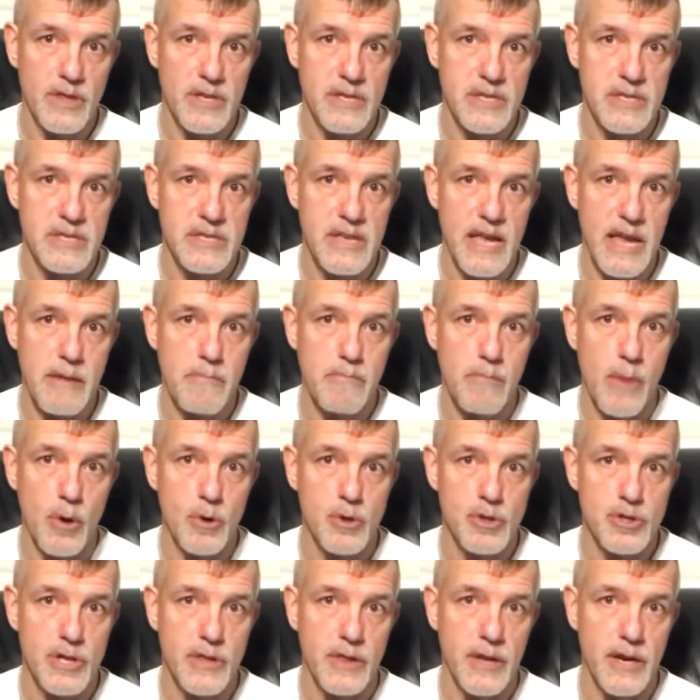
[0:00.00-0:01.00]
this same
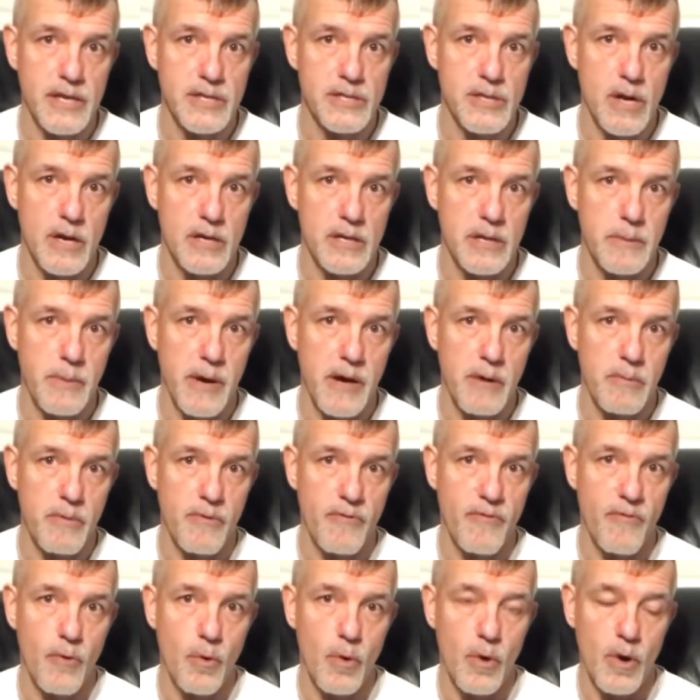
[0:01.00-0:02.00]
motion that I talked about
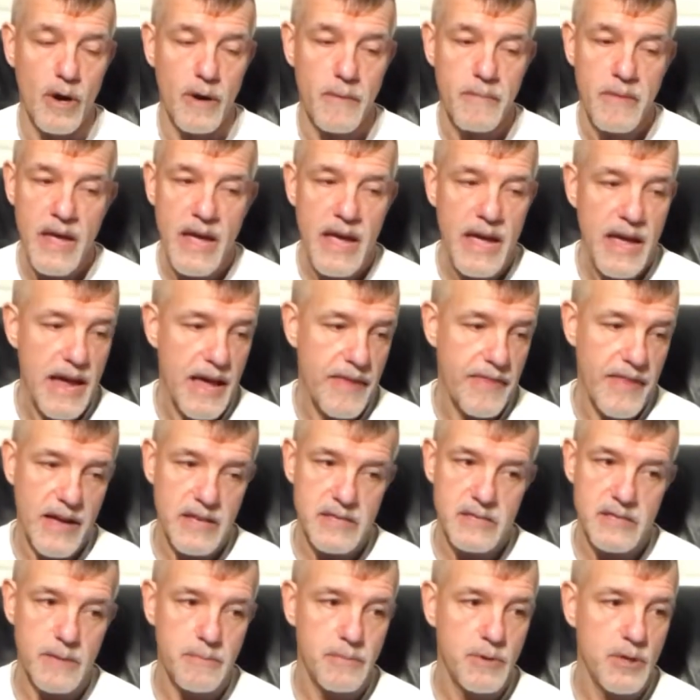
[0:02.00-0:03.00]
before. And
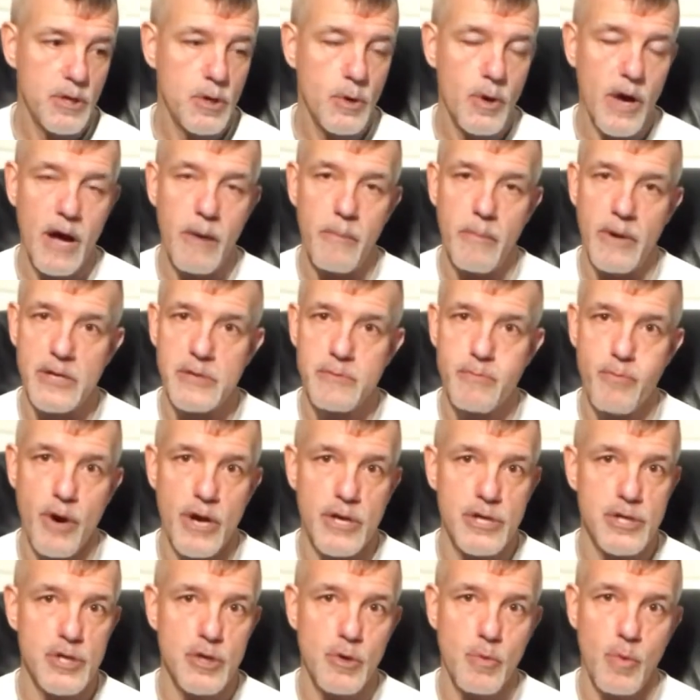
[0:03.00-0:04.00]
that's up to you how much
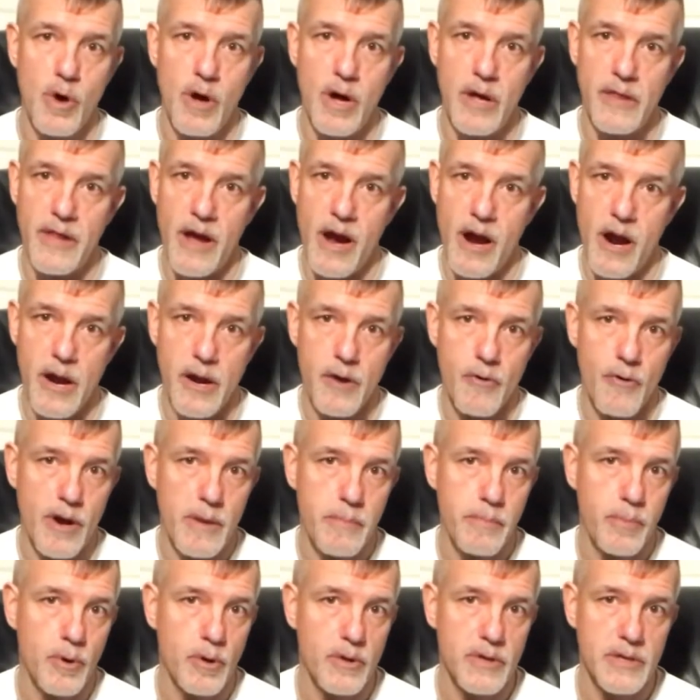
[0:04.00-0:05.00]
pressure you want. The harder I
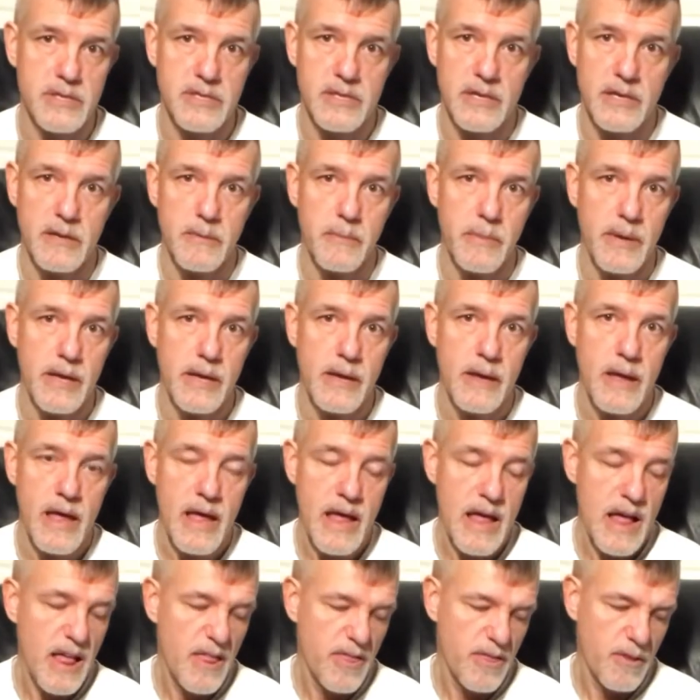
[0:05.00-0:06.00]
pull this into me,
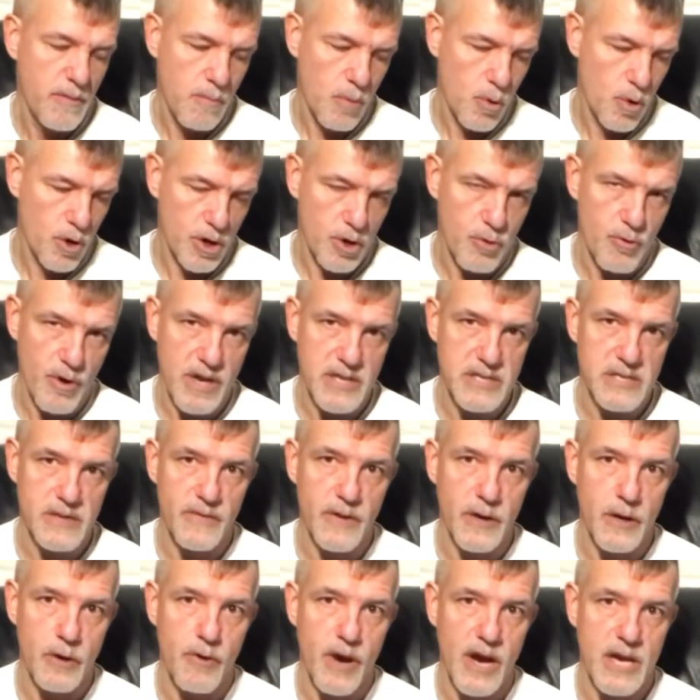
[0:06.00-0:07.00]
the more aggressive
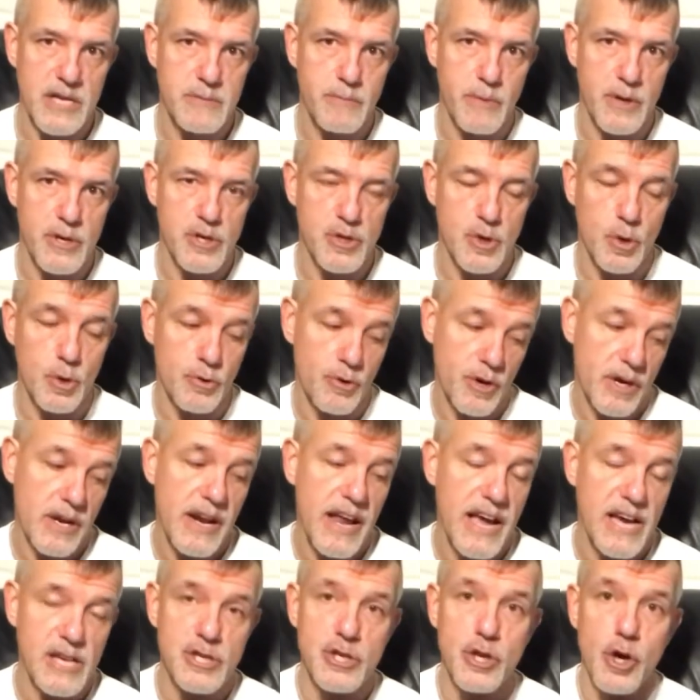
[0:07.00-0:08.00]
it grabs my shoulder. It can
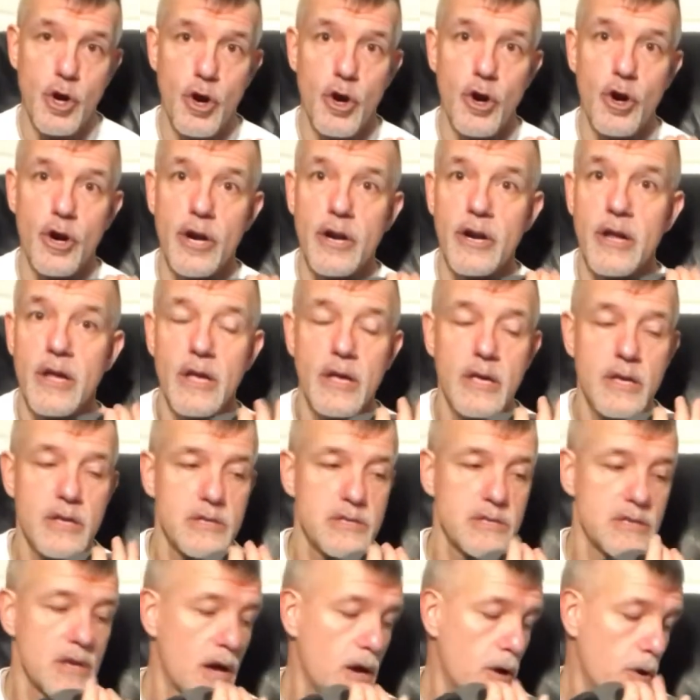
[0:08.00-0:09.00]
actually hurt.
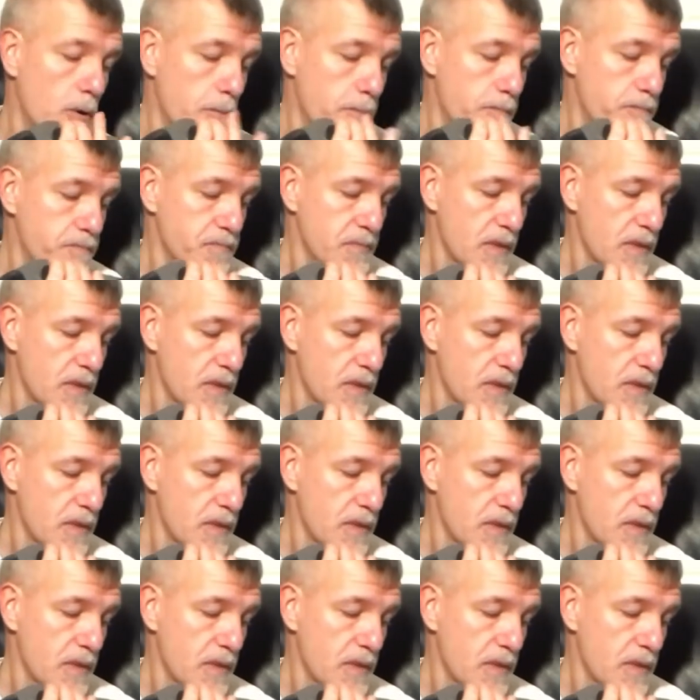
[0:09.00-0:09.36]
So